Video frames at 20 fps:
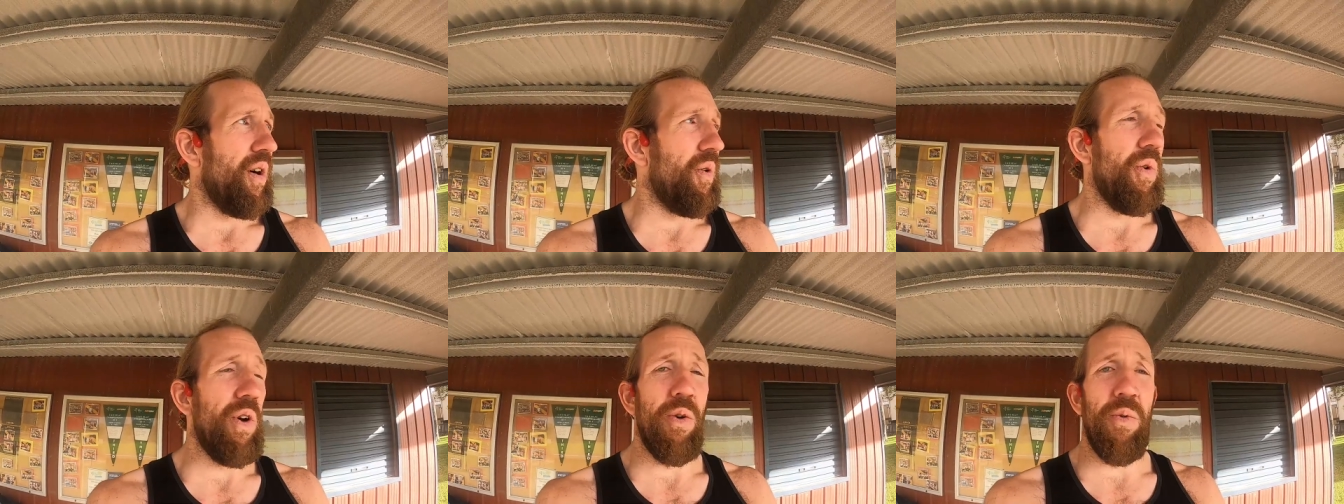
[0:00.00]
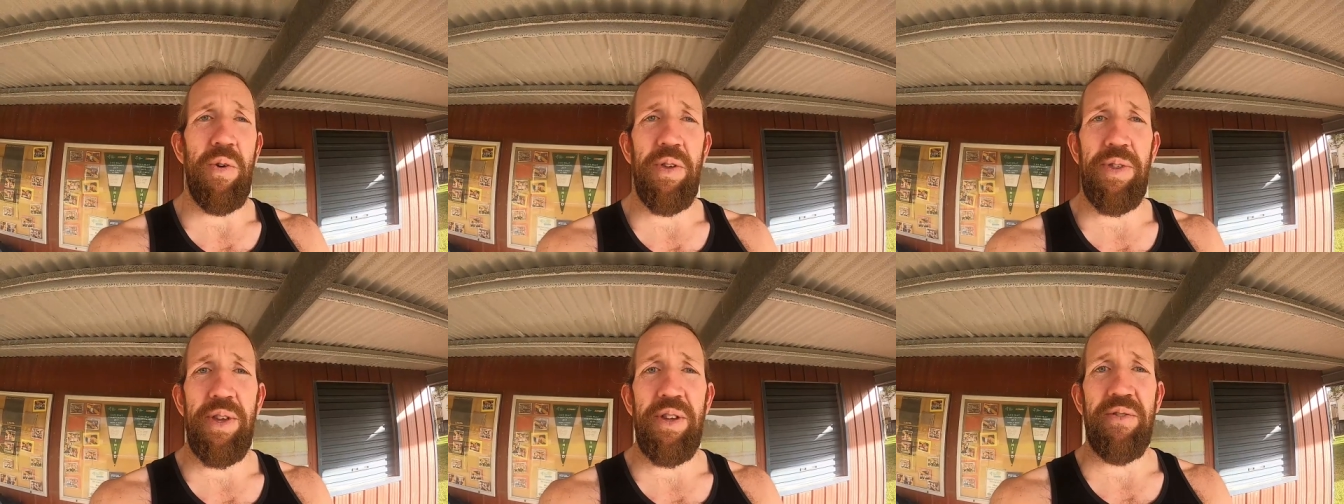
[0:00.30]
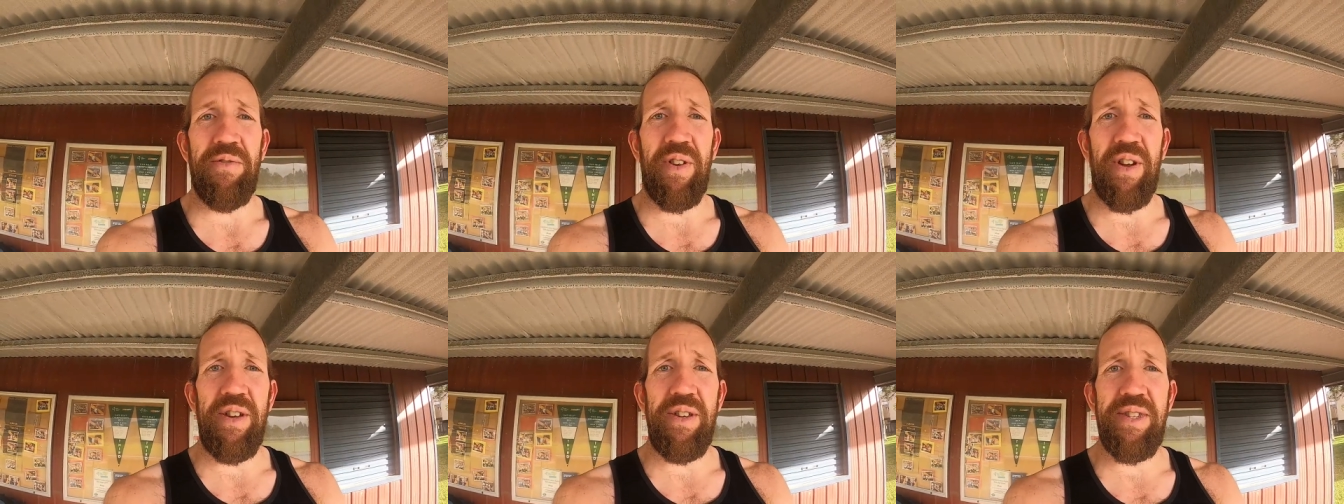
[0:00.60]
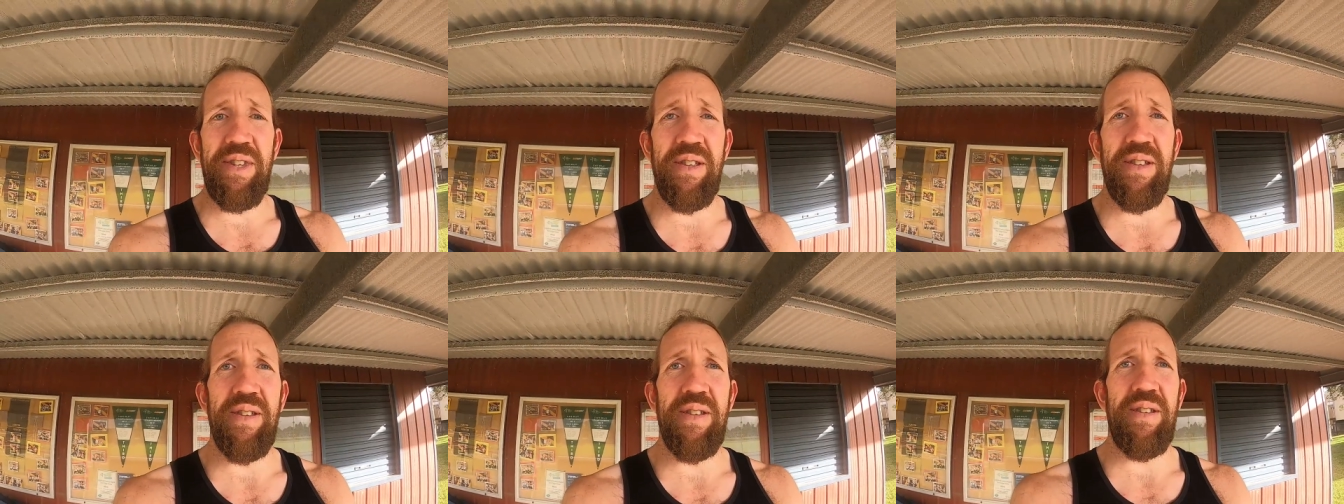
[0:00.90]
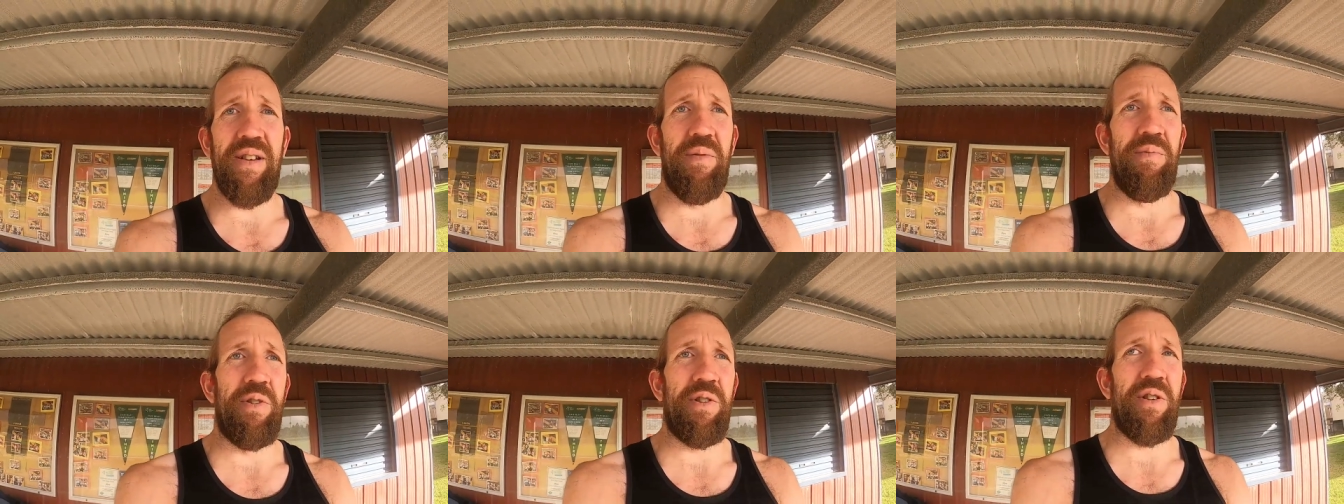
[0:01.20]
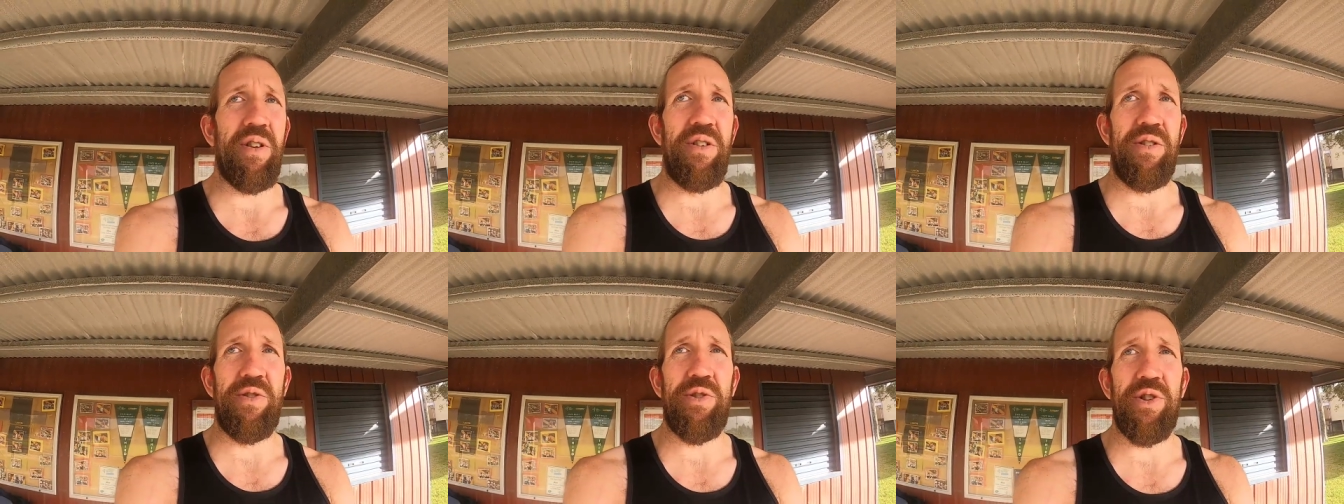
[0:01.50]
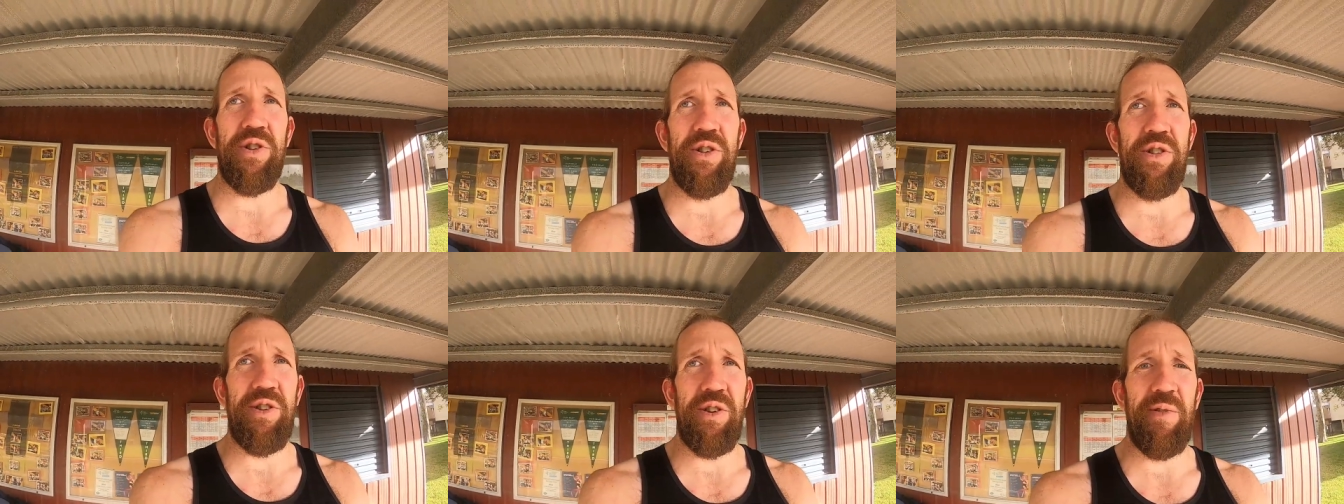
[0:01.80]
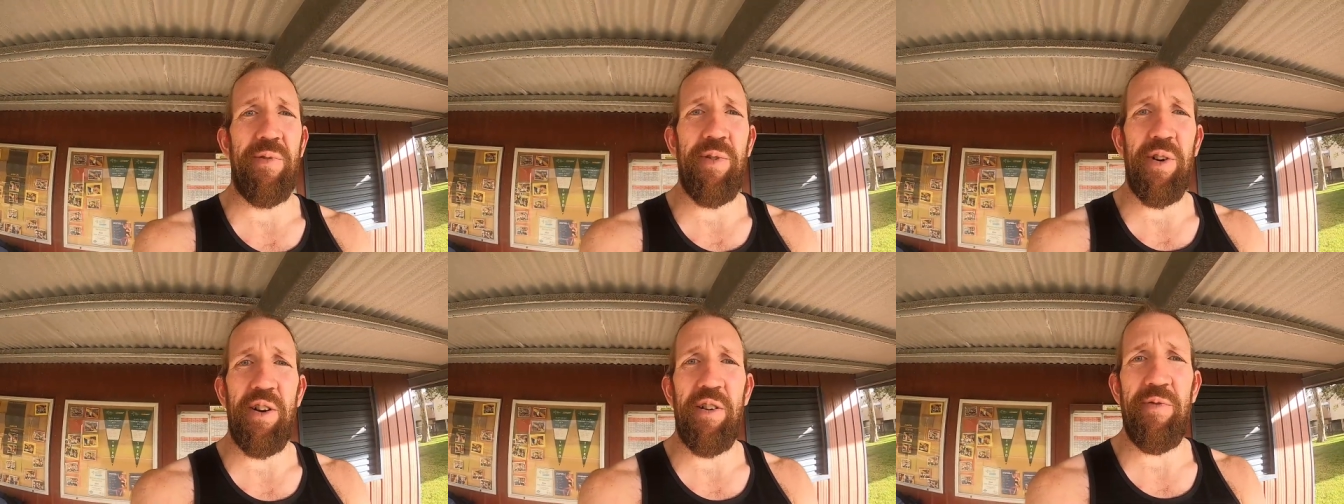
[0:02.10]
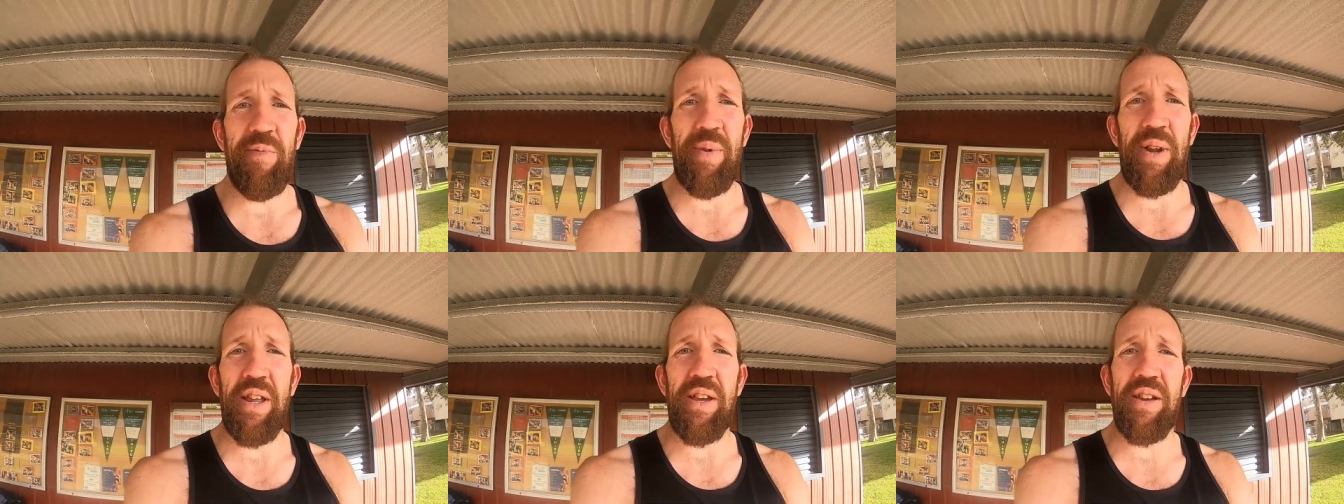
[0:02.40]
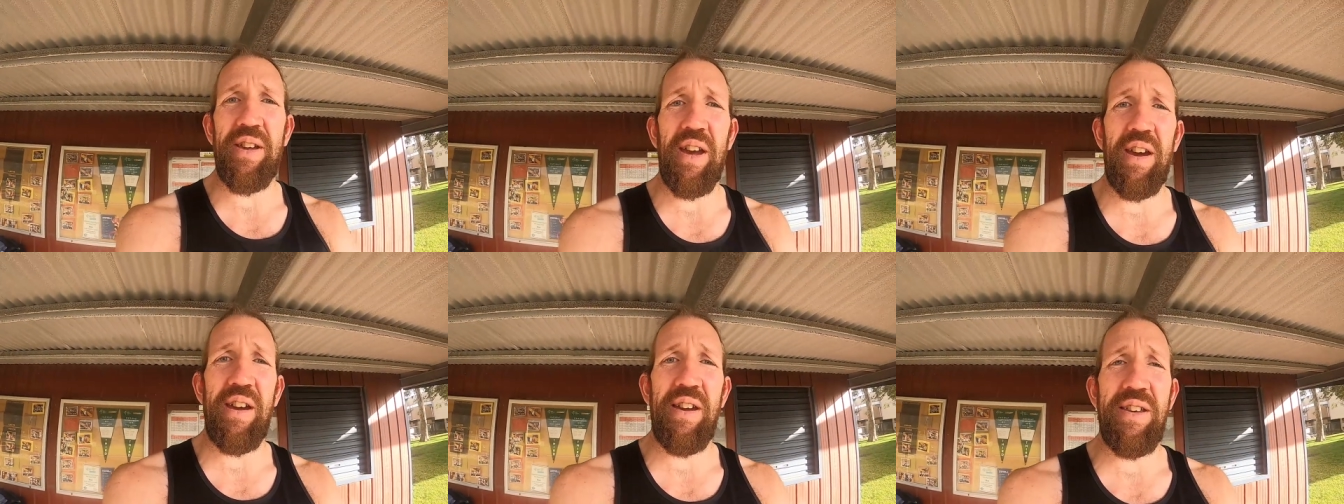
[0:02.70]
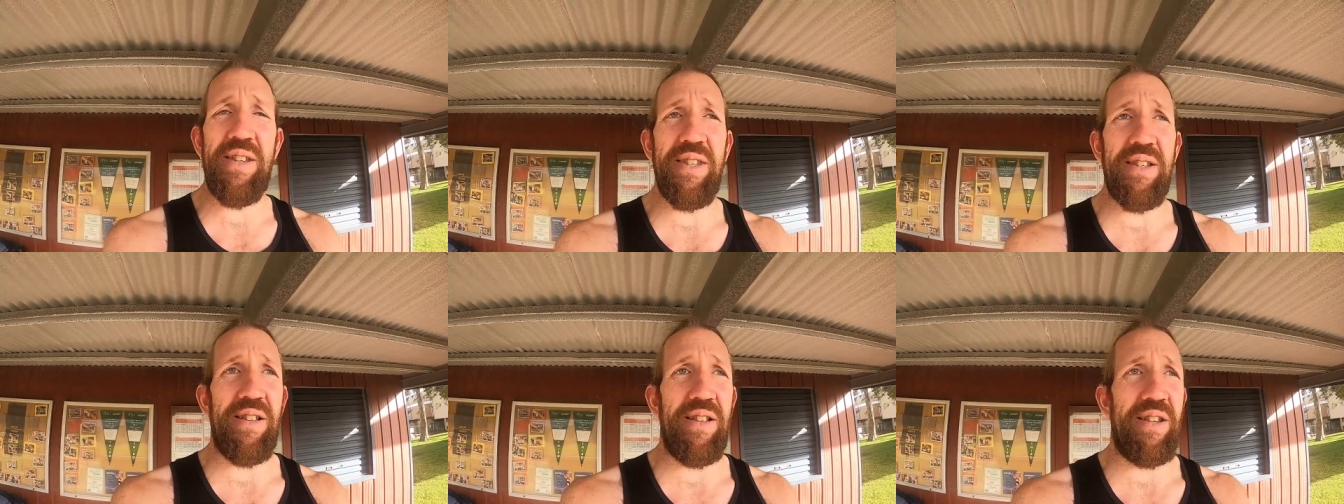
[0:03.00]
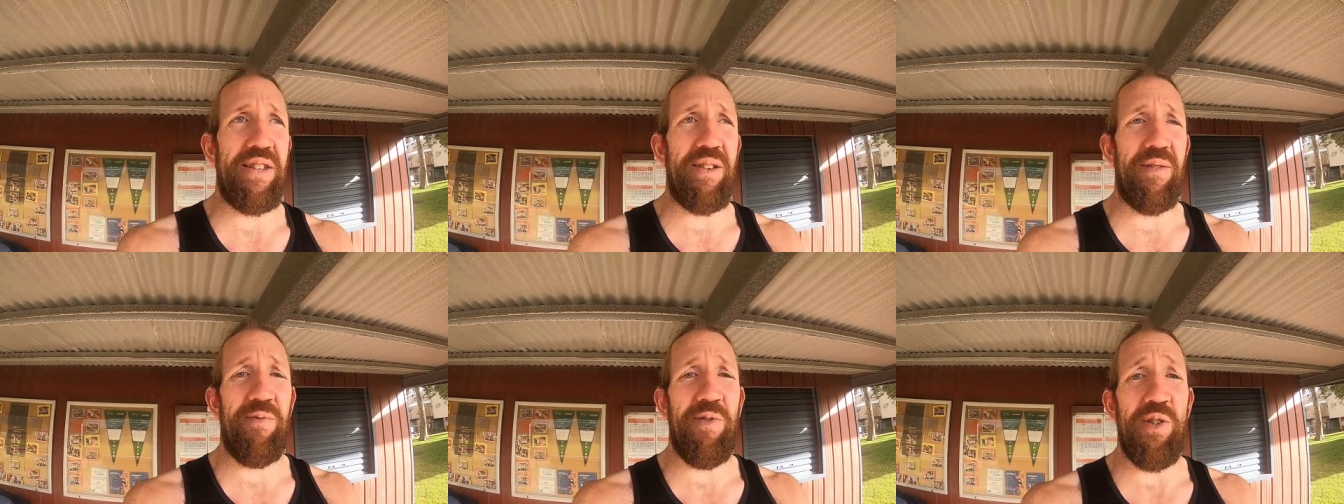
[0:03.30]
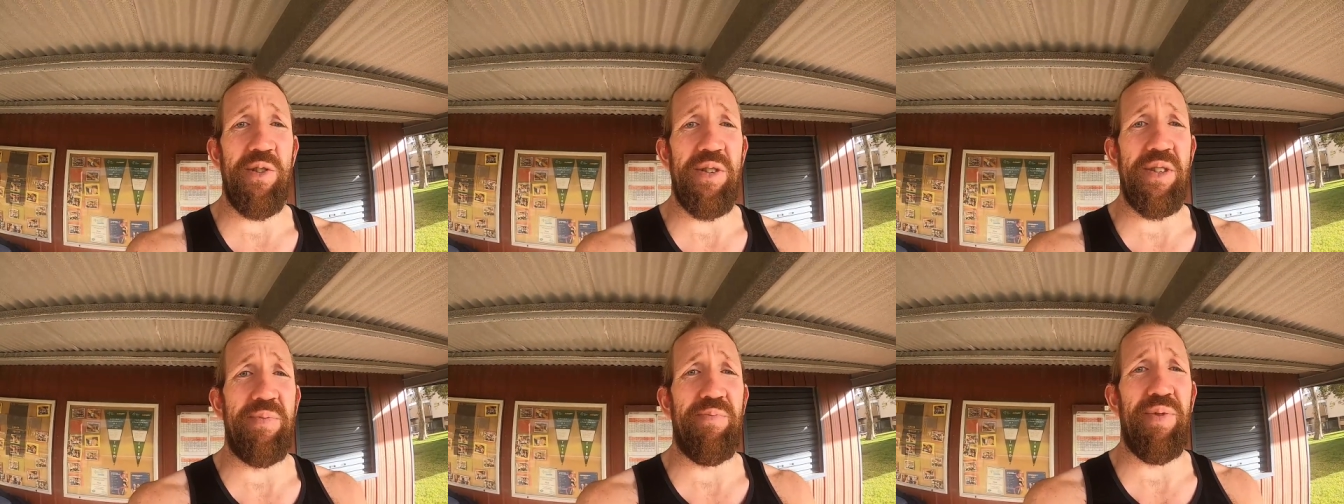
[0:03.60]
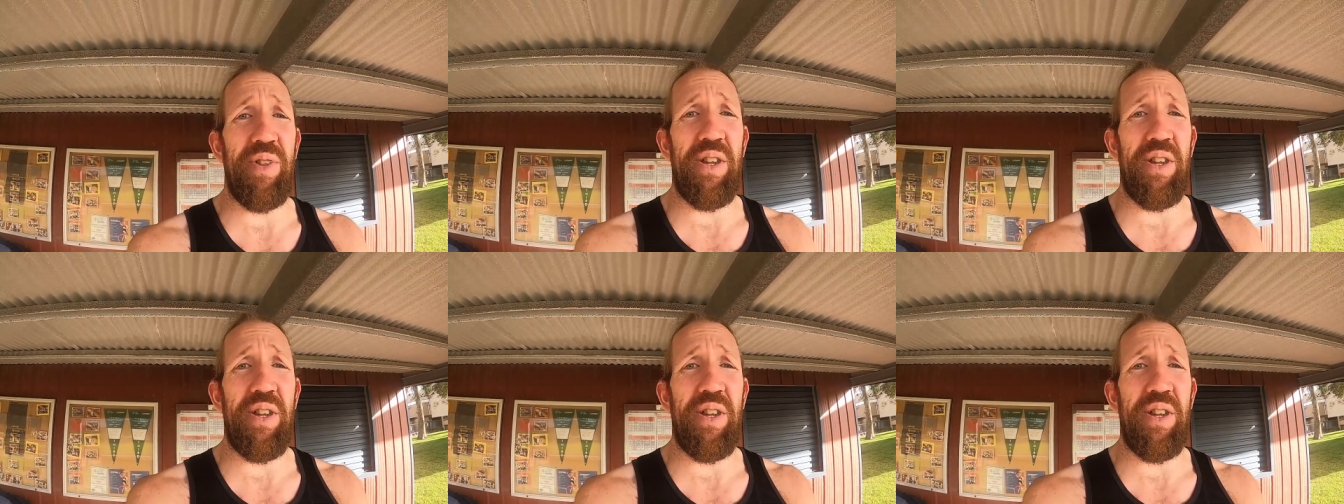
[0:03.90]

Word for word: I will within reason. I'm not going to try and do 5-minute Ks unless it feels